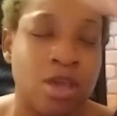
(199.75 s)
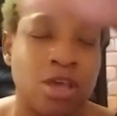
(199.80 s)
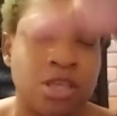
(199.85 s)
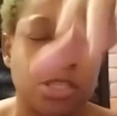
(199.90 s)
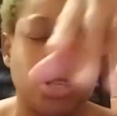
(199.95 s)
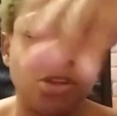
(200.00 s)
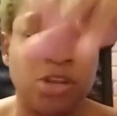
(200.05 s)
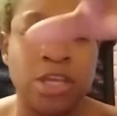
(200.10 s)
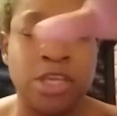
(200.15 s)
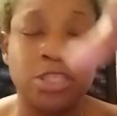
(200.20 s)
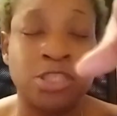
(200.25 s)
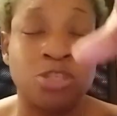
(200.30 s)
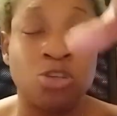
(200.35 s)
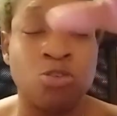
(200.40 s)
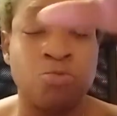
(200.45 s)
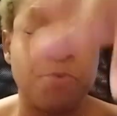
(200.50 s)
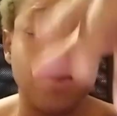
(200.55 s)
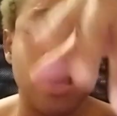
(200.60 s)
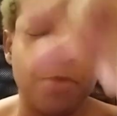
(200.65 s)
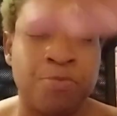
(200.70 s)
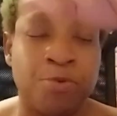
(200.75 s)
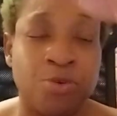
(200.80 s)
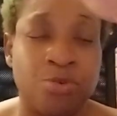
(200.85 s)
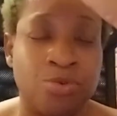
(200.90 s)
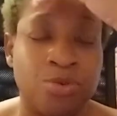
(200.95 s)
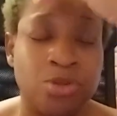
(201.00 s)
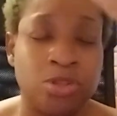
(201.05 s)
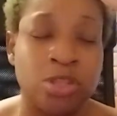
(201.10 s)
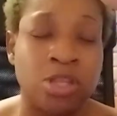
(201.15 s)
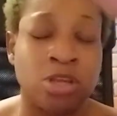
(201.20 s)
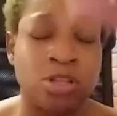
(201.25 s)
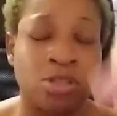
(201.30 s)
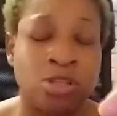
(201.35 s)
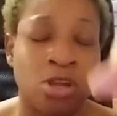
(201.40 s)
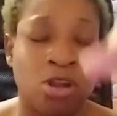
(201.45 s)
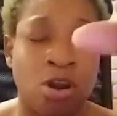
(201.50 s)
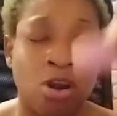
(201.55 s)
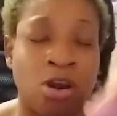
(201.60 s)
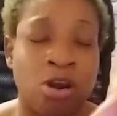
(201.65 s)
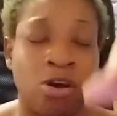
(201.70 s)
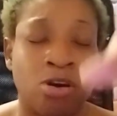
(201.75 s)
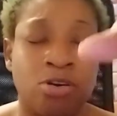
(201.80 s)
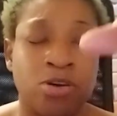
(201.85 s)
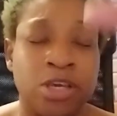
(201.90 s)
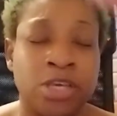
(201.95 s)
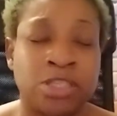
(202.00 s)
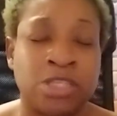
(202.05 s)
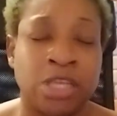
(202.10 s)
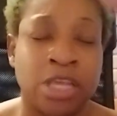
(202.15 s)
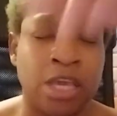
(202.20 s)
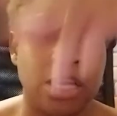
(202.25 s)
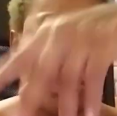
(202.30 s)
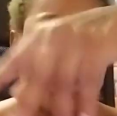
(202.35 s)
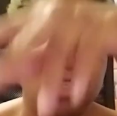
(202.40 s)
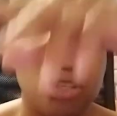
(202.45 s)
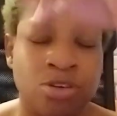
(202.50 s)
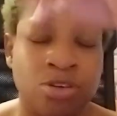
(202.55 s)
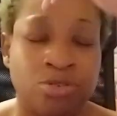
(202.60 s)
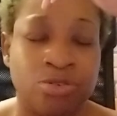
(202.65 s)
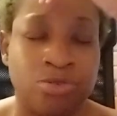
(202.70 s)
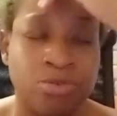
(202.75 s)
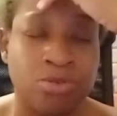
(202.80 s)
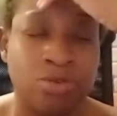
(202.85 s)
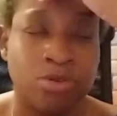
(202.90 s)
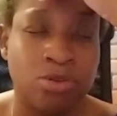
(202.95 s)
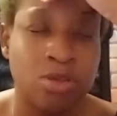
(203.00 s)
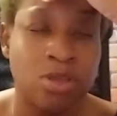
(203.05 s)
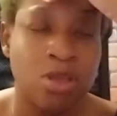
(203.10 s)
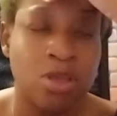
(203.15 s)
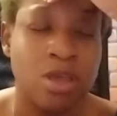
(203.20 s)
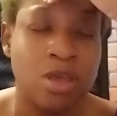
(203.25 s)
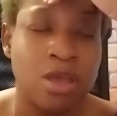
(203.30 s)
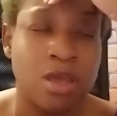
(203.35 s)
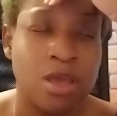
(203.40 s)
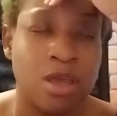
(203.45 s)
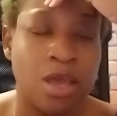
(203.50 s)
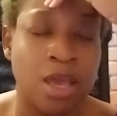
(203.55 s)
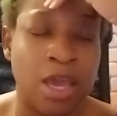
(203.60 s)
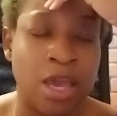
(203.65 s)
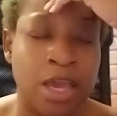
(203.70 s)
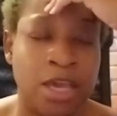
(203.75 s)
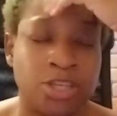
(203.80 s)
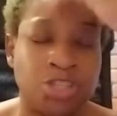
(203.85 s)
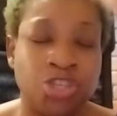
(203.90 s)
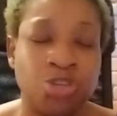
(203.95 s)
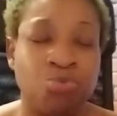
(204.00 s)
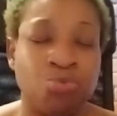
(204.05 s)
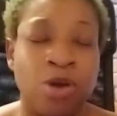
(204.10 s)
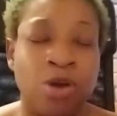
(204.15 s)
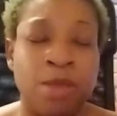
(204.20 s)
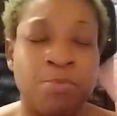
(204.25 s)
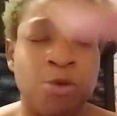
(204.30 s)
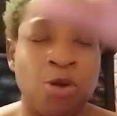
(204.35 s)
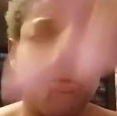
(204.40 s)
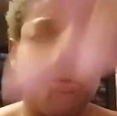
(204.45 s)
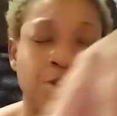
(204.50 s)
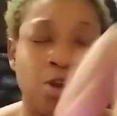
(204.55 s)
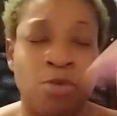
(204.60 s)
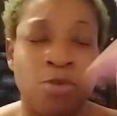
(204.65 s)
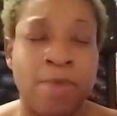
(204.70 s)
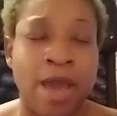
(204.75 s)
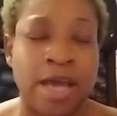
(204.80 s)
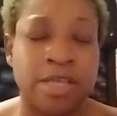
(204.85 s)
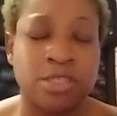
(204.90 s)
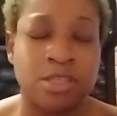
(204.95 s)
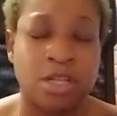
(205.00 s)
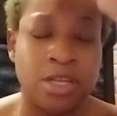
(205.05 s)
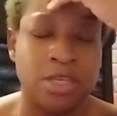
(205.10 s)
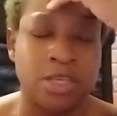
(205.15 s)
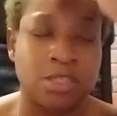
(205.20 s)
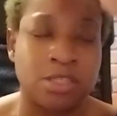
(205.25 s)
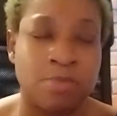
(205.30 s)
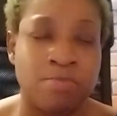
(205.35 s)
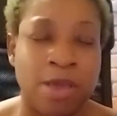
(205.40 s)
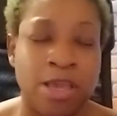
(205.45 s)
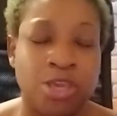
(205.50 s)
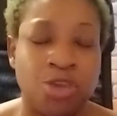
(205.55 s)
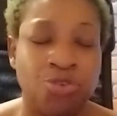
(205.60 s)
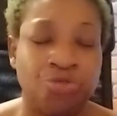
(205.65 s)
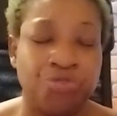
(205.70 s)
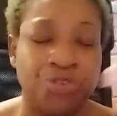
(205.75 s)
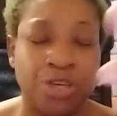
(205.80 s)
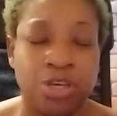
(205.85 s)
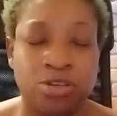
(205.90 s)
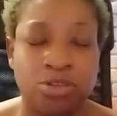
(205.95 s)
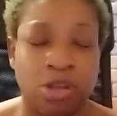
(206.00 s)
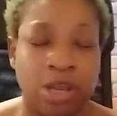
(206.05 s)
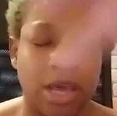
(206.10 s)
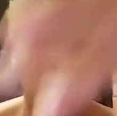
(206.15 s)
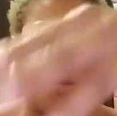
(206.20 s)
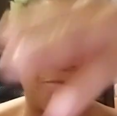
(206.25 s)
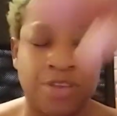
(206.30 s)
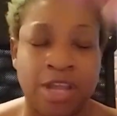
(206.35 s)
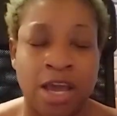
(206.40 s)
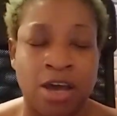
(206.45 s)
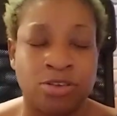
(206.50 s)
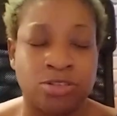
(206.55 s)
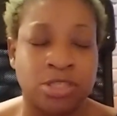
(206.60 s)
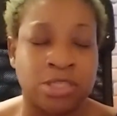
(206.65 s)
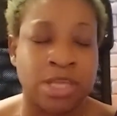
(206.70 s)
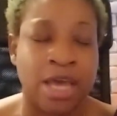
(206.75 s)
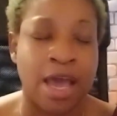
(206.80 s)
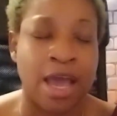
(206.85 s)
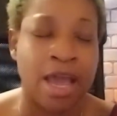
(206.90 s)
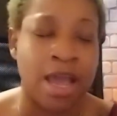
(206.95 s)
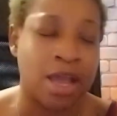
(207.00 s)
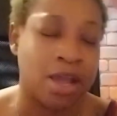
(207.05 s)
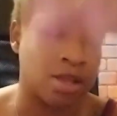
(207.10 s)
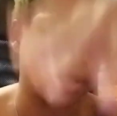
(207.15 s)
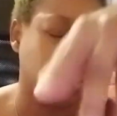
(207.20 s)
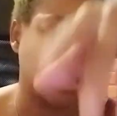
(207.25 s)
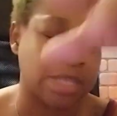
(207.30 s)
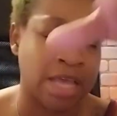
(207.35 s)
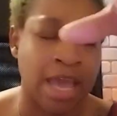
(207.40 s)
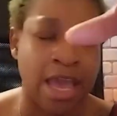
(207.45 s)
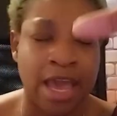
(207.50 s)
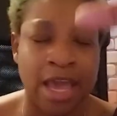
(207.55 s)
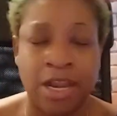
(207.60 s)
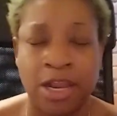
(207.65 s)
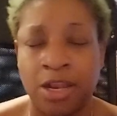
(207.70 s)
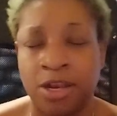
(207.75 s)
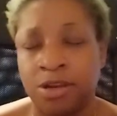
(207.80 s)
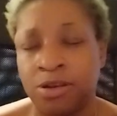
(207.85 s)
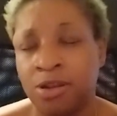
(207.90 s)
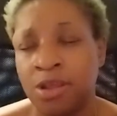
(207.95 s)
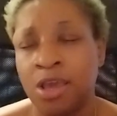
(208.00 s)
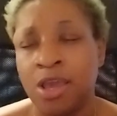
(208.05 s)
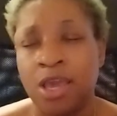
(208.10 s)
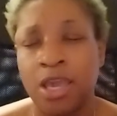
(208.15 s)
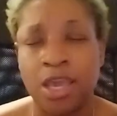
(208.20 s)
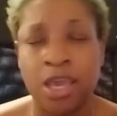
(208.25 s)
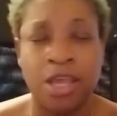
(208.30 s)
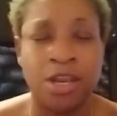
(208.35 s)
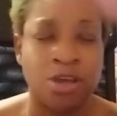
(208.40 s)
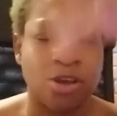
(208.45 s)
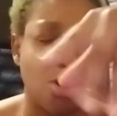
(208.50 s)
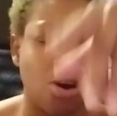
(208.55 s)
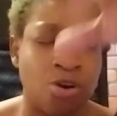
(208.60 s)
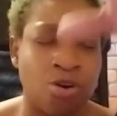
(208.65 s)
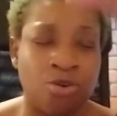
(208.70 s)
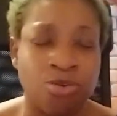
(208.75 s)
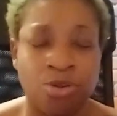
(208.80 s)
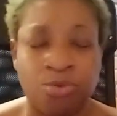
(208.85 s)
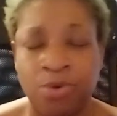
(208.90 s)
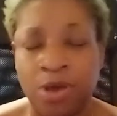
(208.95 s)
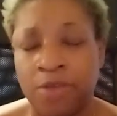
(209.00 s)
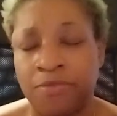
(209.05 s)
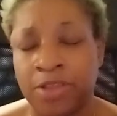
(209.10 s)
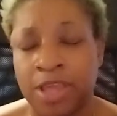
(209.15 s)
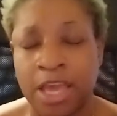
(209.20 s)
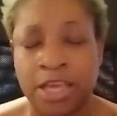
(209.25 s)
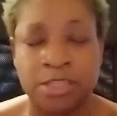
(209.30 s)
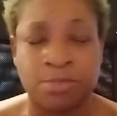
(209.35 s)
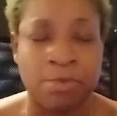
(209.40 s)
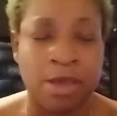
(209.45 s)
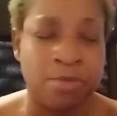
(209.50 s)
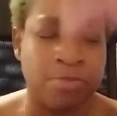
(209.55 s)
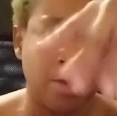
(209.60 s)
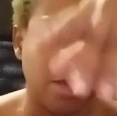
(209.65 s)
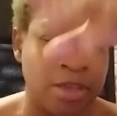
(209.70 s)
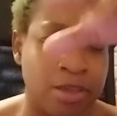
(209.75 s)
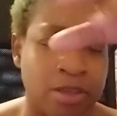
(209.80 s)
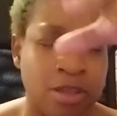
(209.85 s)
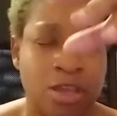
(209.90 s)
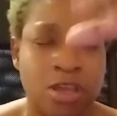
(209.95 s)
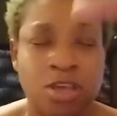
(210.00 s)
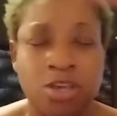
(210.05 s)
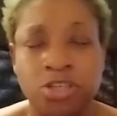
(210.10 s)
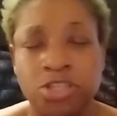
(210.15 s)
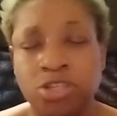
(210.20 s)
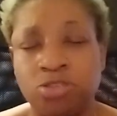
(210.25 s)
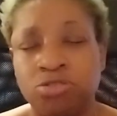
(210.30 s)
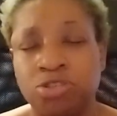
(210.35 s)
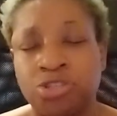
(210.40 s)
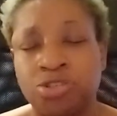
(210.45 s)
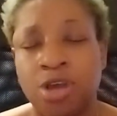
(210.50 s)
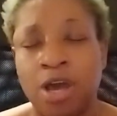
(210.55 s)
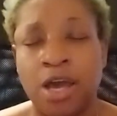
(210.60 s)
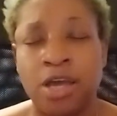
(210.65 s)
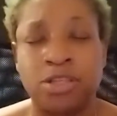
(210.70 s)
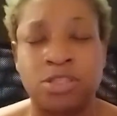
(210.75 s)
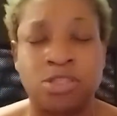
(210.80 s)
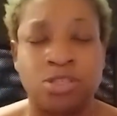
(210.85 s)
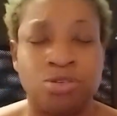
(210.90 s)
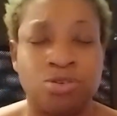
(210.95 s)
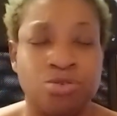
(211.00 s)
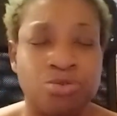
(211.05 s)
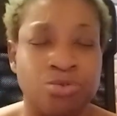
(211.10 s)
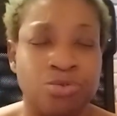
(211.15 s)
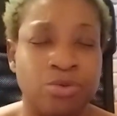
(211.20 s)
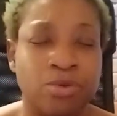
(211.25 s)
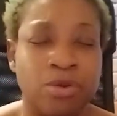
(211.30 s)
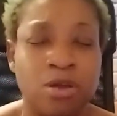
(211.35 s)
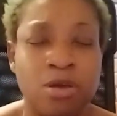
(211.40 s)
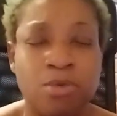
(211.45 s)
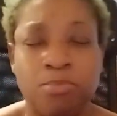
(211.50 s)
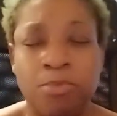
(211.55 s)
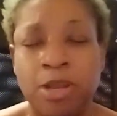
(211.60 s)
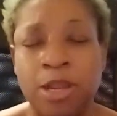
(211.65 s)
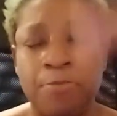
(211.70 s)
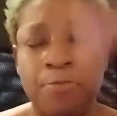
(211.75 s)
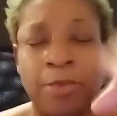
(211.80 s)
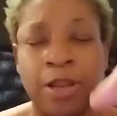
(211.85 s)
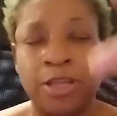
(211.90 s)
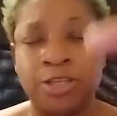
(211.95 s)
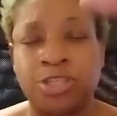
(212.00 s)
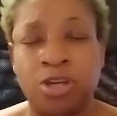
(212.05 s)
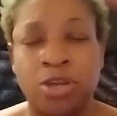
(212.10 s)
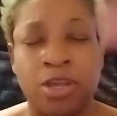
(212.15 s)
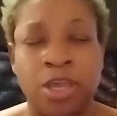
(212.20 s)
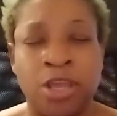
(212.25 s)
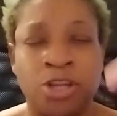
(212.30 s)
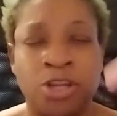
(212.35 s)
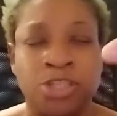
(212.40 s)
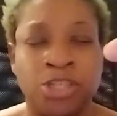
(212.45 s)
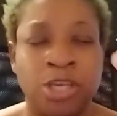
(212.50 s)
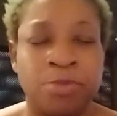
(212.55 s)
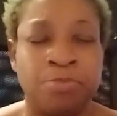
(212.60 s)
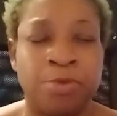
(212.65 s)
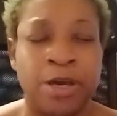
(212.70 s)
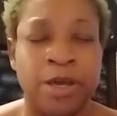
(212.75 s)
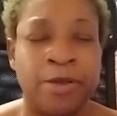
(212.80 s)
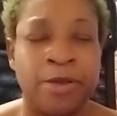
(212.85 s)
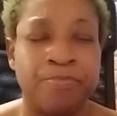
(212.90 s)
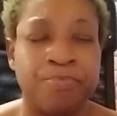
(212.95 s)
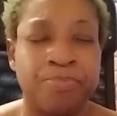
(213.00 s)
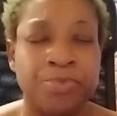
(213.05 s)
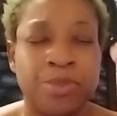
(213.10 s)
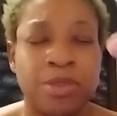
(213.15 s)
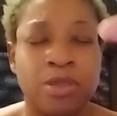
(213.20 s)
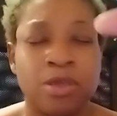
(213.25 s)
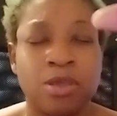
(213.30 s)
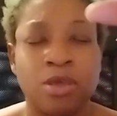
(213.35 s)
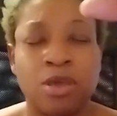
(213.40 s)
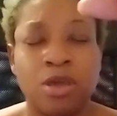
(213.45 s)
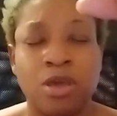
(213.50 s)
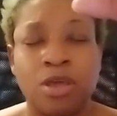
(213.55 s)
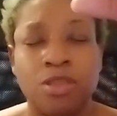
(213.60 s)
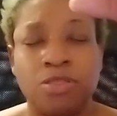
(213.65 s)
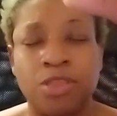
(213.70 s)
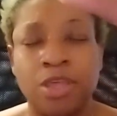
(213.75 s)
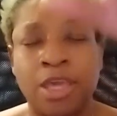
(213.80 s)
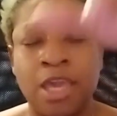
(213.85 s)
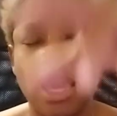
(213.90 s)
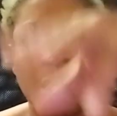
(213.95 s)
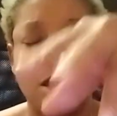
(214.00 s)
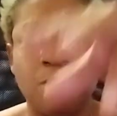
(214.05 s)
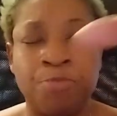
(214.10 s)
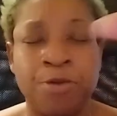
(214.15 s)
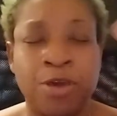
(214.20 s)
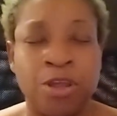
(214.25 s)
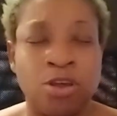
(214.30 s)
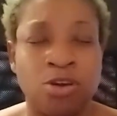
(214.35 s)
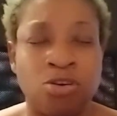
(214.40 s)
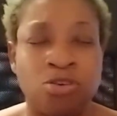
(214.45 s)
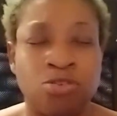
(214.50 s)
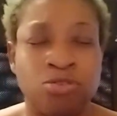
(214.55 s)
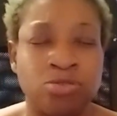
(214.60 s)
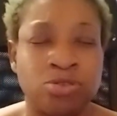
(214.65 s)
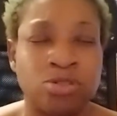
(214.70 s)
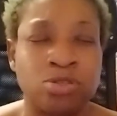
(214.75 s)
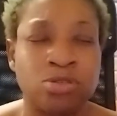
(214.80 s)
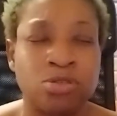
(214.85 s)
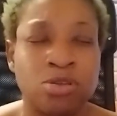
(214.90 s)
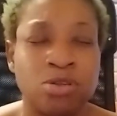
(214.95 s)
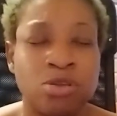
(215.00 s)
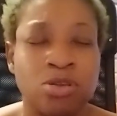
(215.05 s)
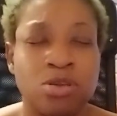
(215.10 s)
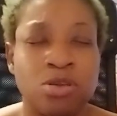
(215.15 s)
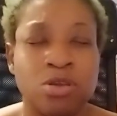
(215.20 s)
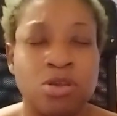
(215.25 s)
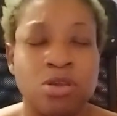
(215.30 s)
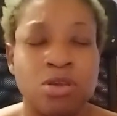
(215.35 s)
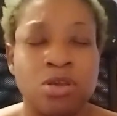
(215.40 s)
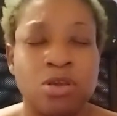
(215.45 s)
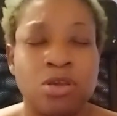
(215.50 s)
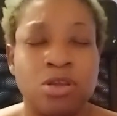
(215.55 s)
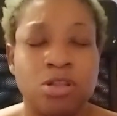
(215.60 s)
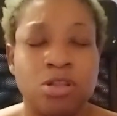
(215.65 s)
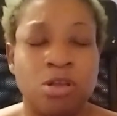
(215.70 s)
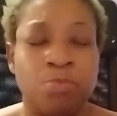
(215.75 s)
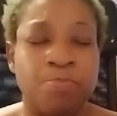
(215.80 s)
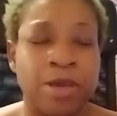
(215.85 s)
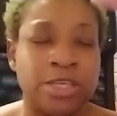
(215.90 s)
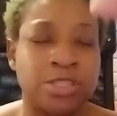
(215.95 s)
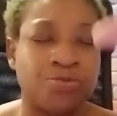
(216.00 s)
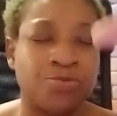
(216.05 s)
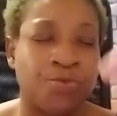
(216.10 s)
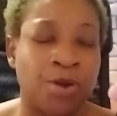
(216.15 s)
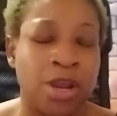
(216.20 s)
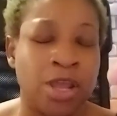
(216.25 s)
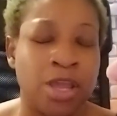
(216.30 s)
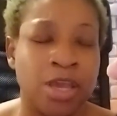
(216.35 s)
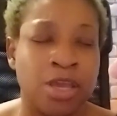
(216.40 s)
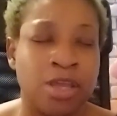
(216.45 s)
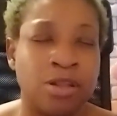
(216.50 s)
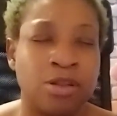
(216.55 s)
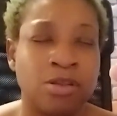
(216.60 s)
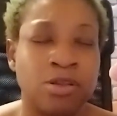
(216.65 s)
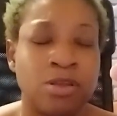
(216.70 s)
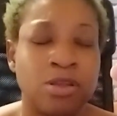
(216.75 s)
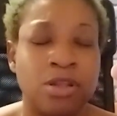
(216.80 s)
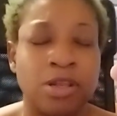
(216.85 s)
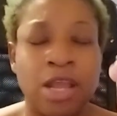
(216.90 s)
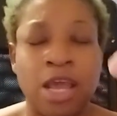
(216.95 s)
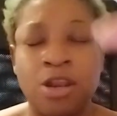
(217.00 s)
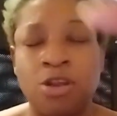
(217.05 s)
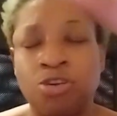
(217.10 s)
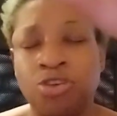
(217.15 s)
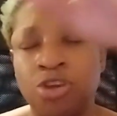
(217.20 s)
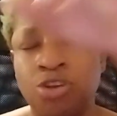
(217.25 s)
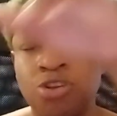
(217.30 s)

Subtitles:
So these two people, the girl is against you, and she wanted both of your masculines to make you feel left out, sad, and in the cold, or whatever the case may be. She was trying to manipulate your energy, but the King of Pentacles, the best friend that know your